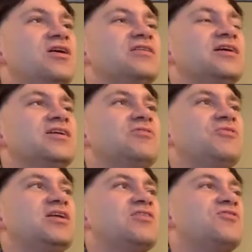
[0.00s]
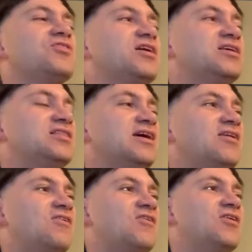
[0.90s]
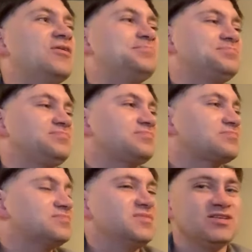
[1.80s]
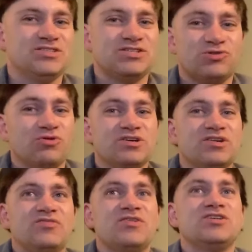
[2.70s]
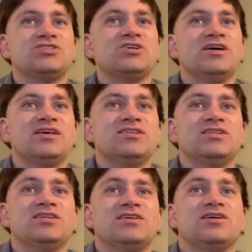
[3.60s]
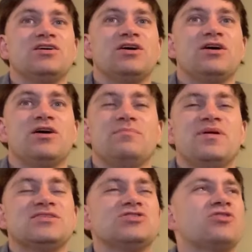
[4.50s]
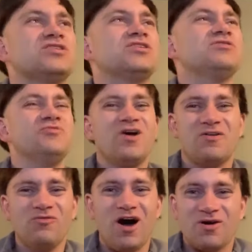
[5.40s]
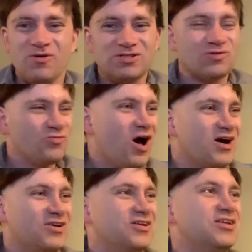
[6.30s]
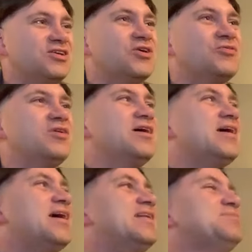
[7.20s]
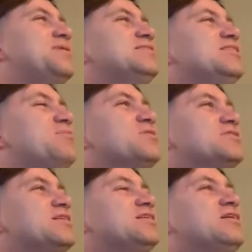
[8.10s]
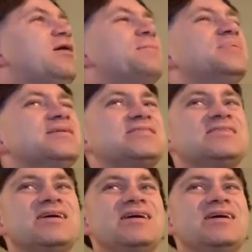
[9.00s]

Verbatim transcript: like whenever like they are just going on the adventure and um, basically going say, saying, "A rock, what's a rock gonna do?" And it basically almost like a compass.